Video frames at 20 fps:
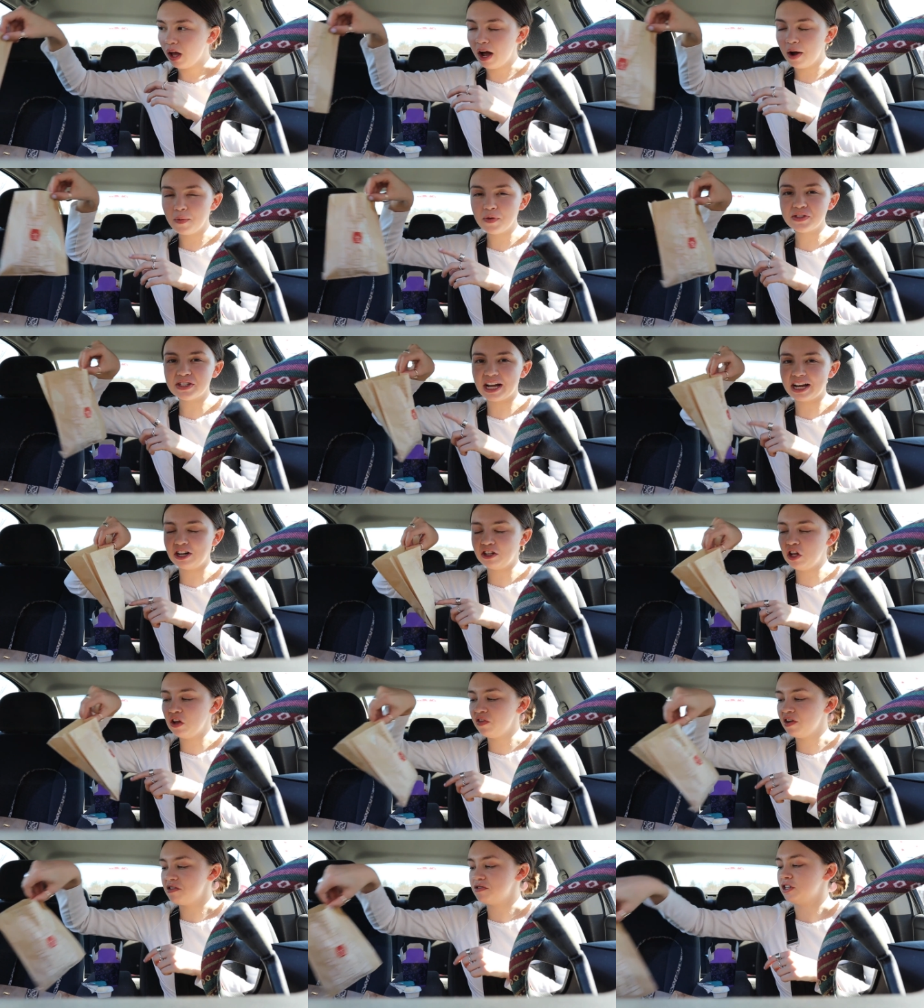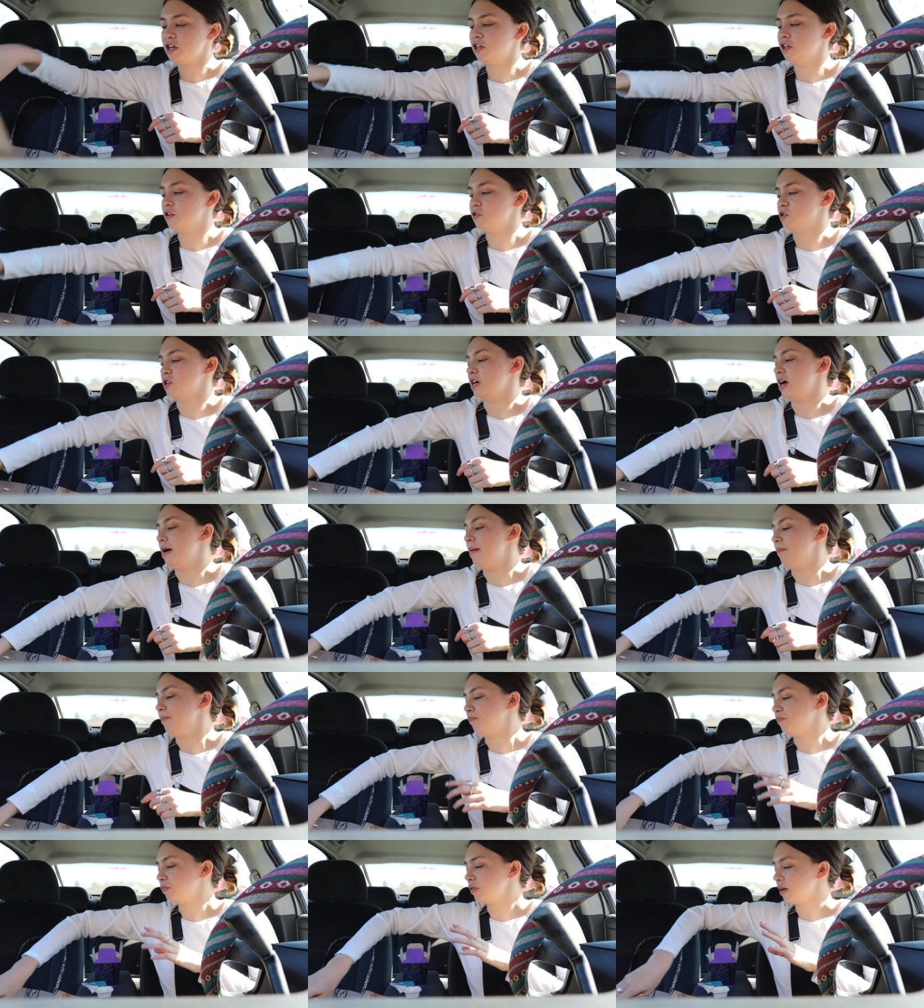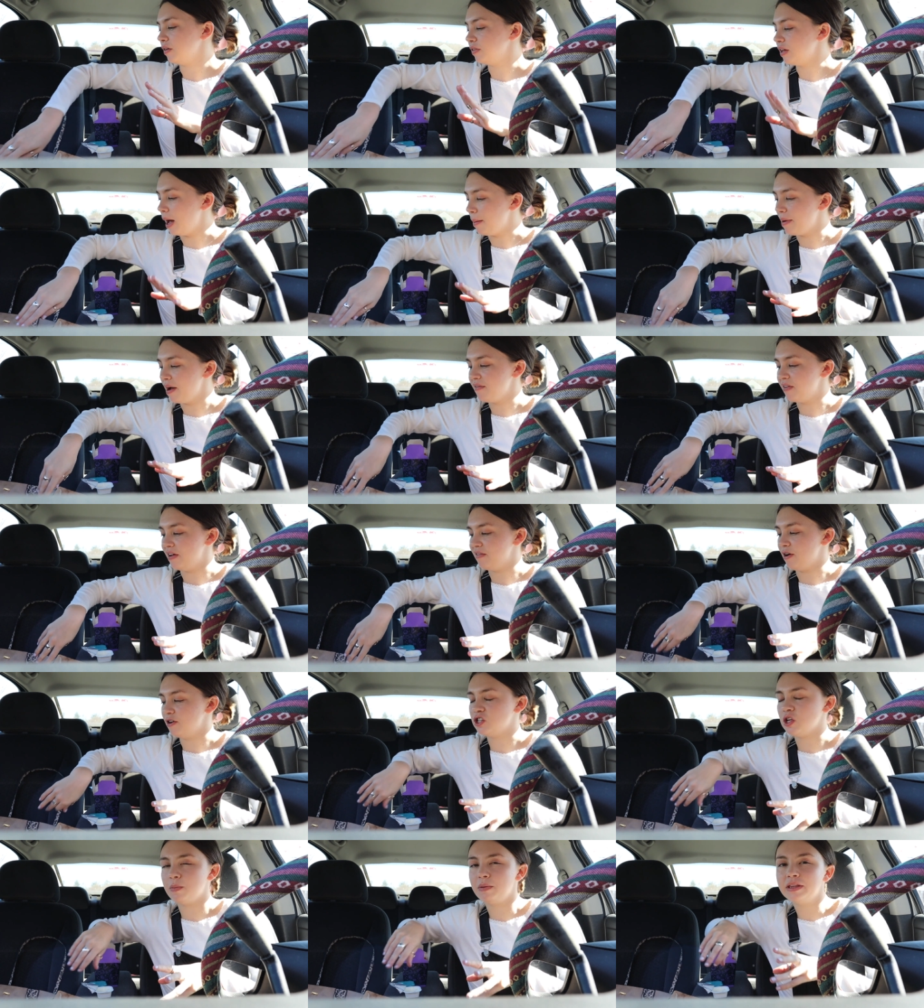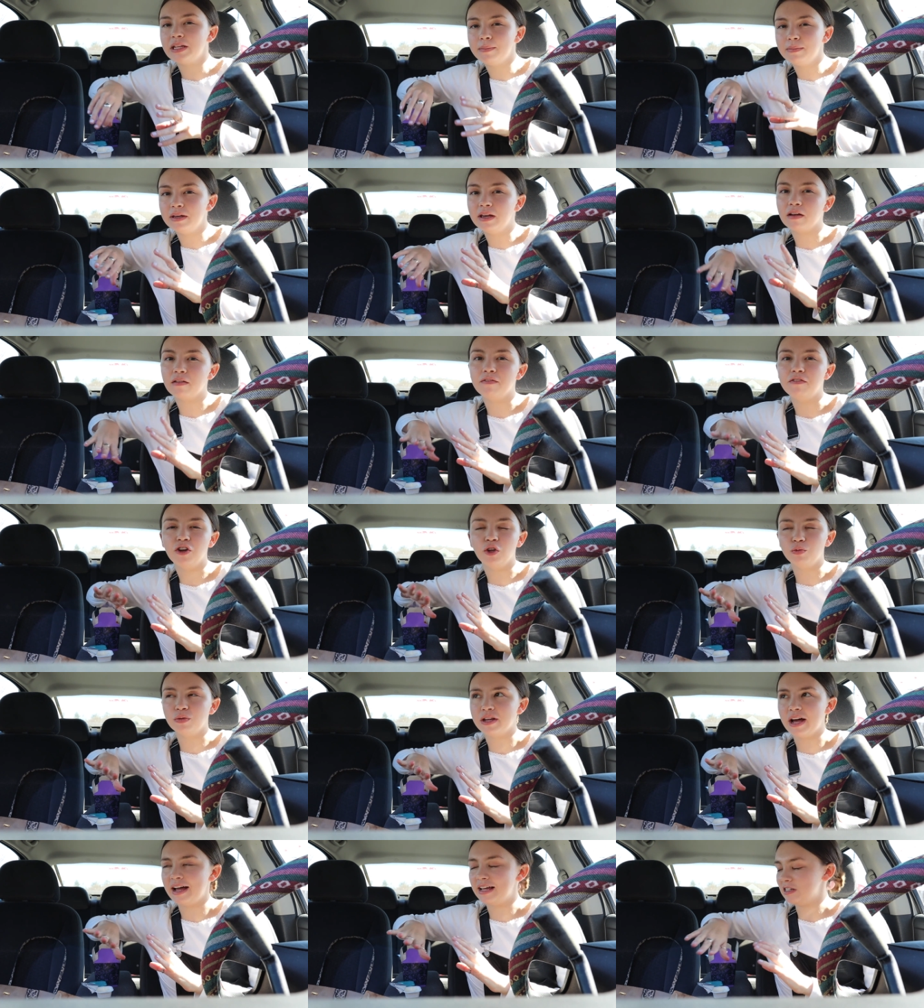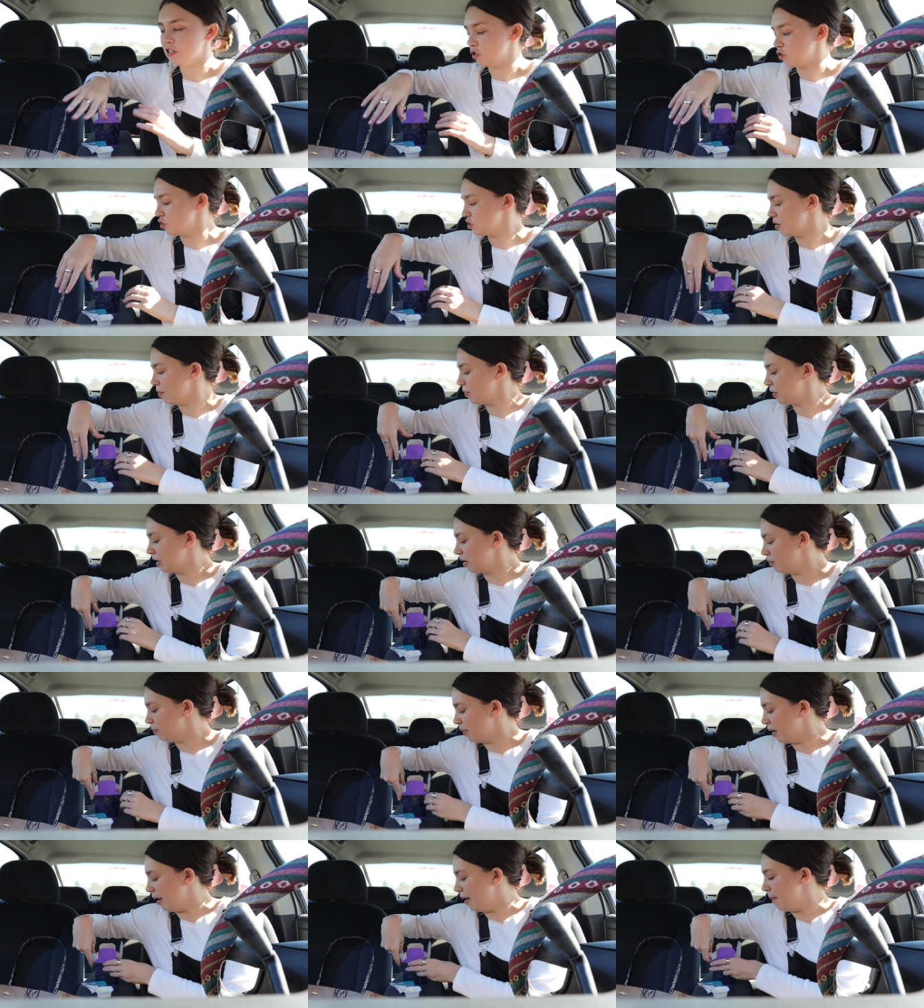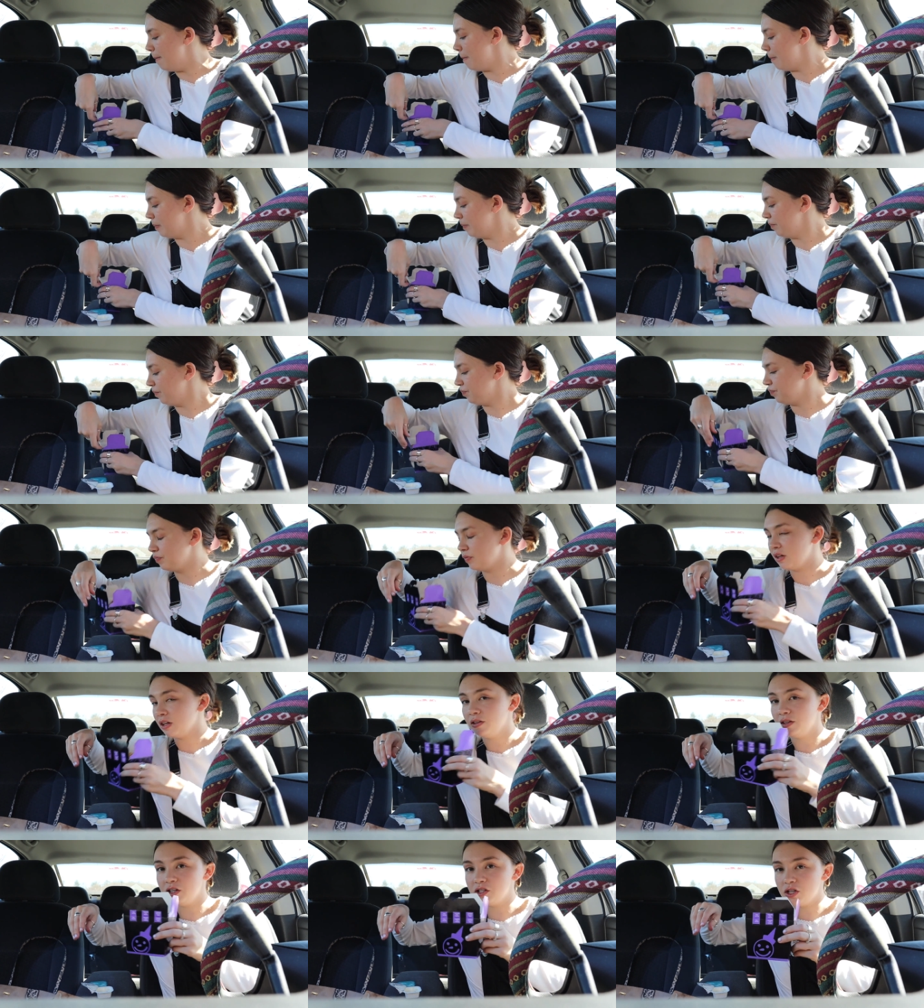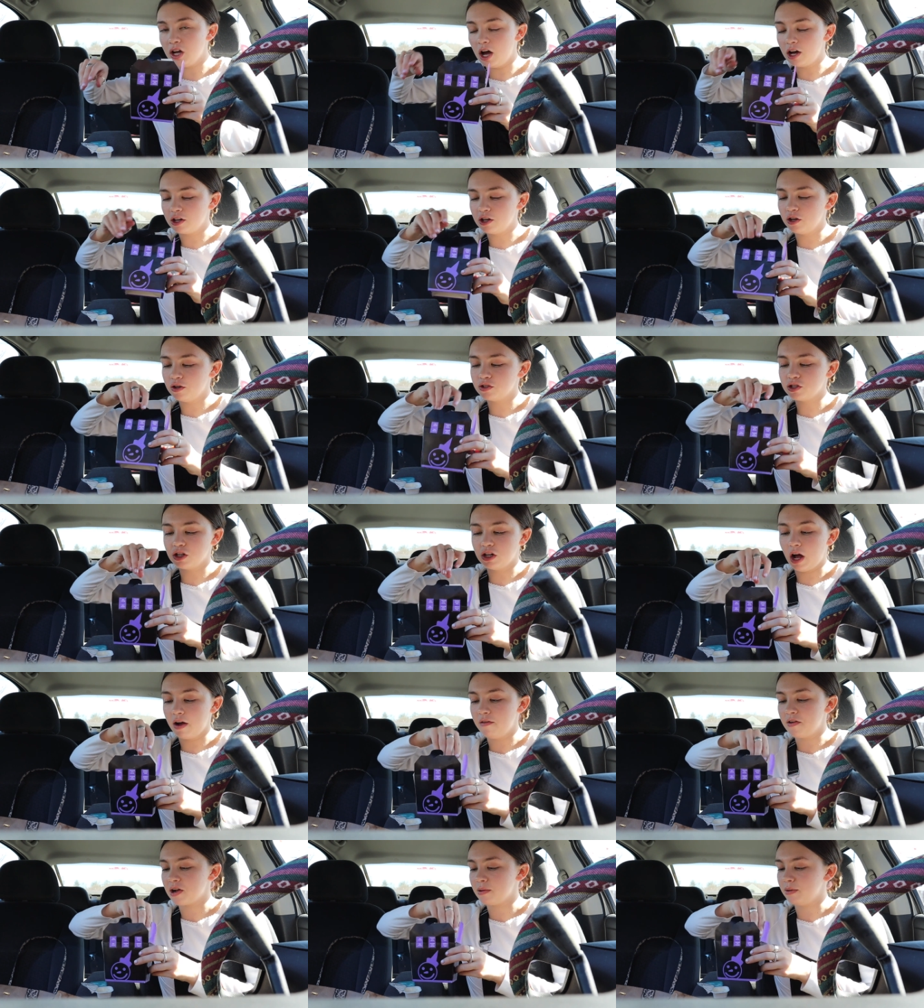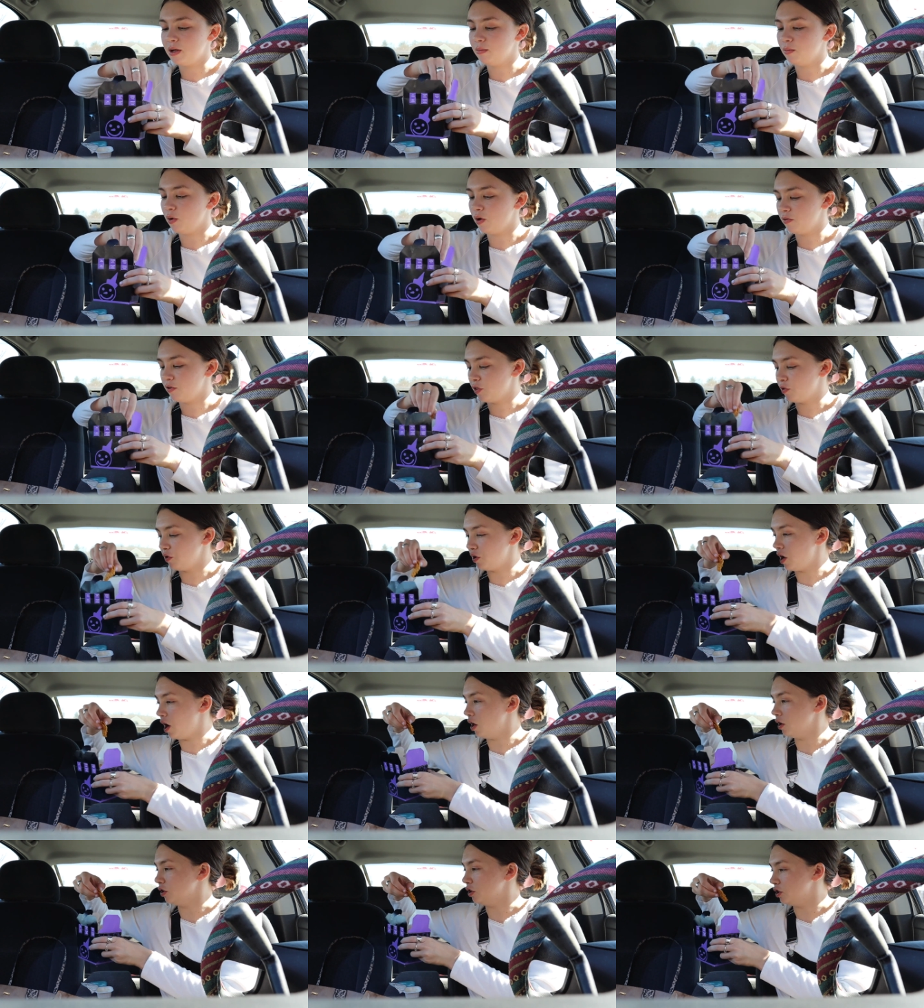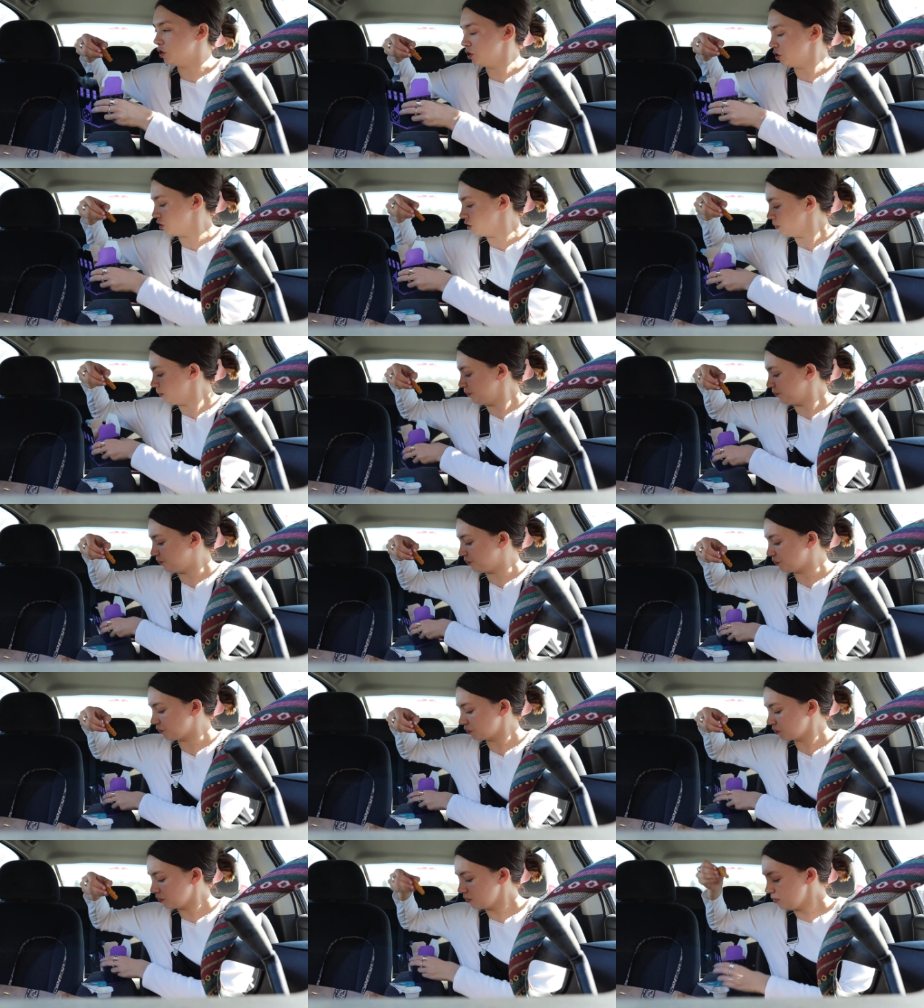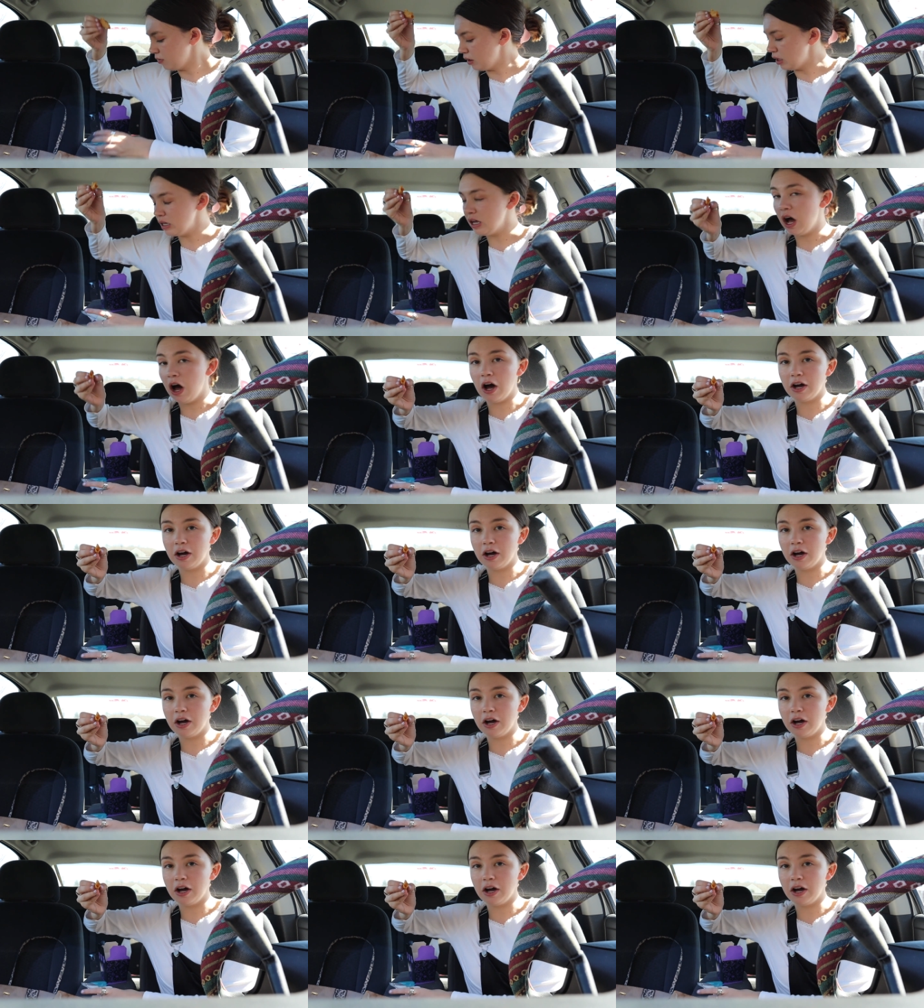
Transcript: I will say, I don't know if I would get those again. Not my favorite. I was hoping they'd be like filled with icing or something, but these tacos cannot recommend more for $3.